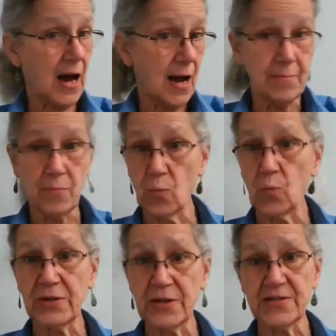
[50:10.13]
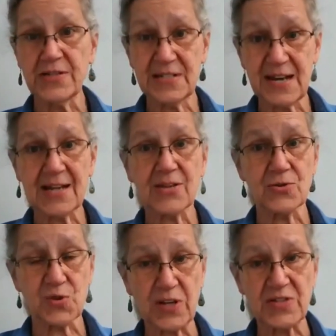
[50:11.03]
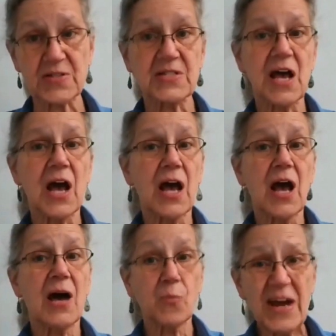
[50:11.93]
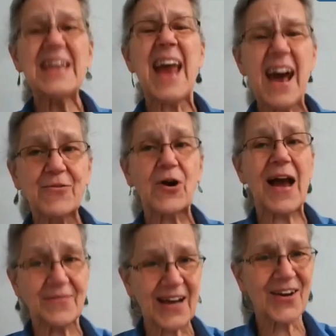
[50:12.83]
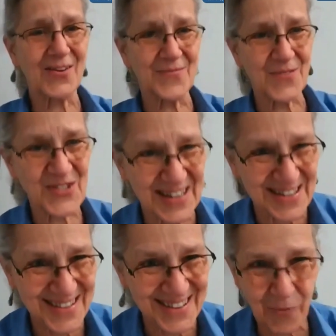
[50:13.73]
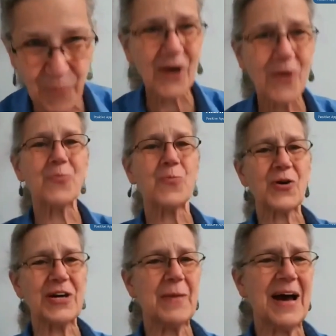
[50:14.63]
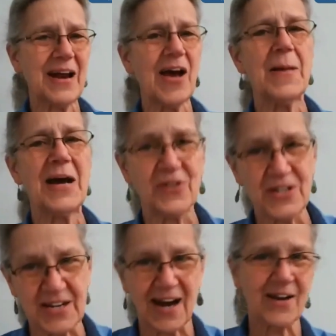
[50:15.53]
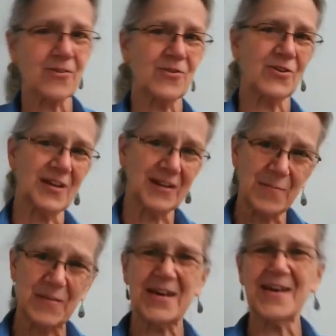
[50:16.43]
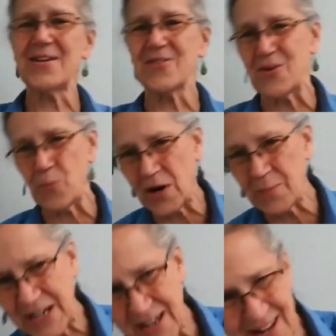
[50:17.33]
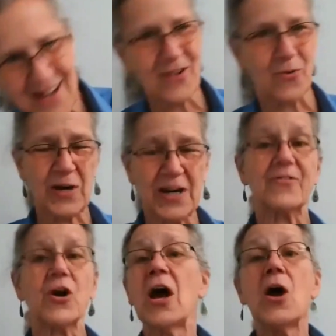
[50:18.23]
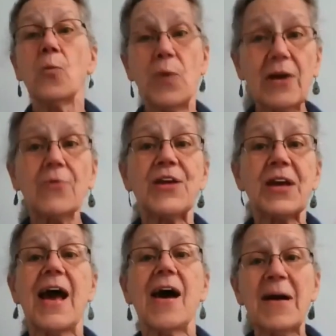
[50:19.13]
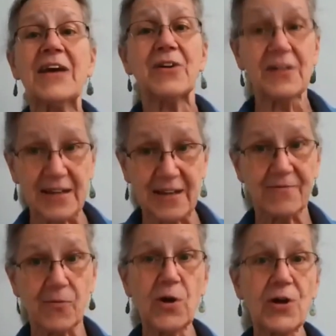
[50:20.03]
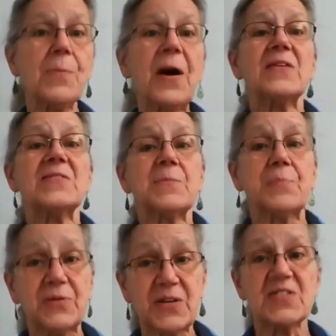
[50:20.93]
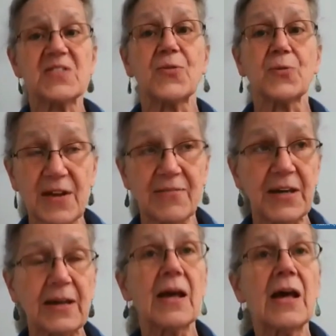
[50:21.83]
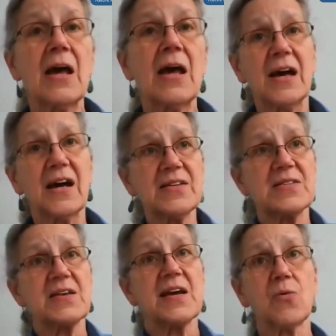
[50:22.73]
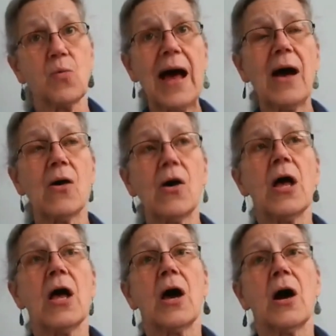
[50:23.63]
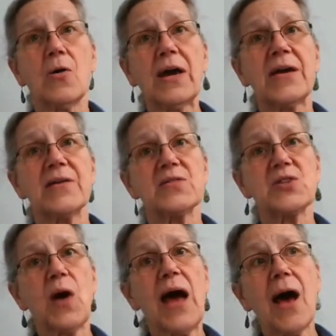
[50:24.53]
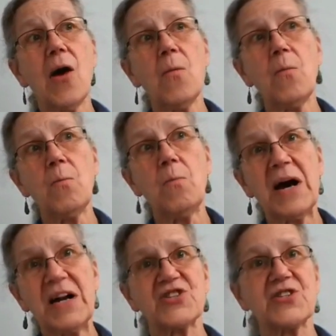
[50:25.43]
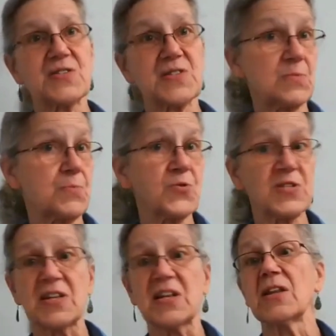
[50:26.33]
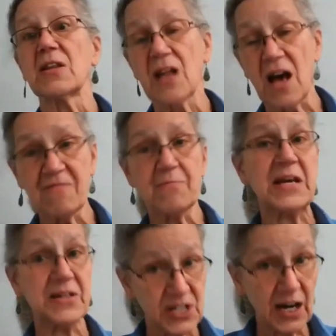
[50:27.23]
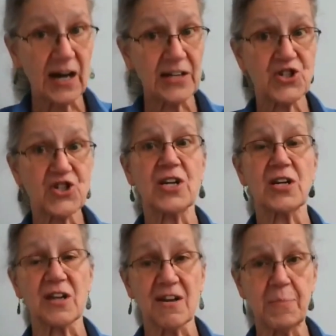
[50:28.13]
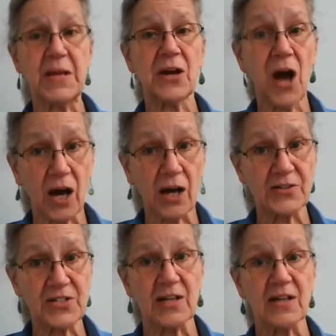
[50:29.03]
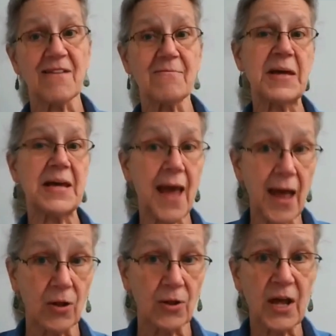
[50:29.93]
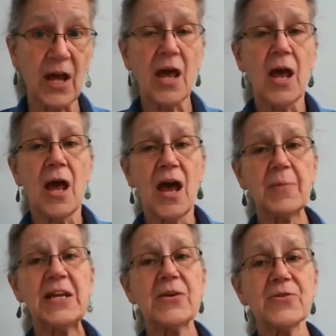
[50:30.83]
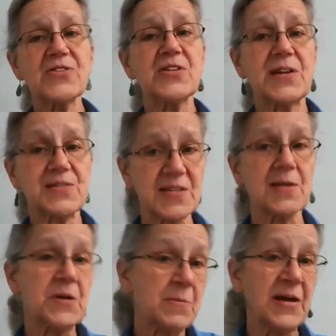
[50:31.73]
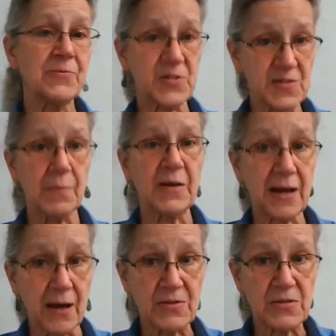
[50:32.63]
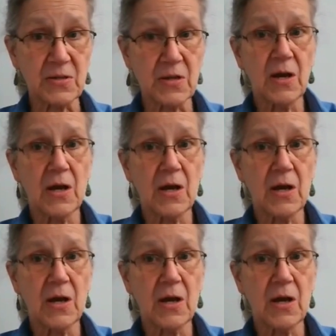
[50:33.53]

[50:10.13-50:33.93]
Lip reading: I'm willing to take those risks. We never have that conversation. We're worried about how am I going to die? Are you going to let me eat or you want me to eat or whatever? We don't think, how am I going to live? What are the possibilities for living? And it's like, wow, okay, so how much does this person love being touched and love being hugged and love being held? How many years did they sleep in a bed with somebody else?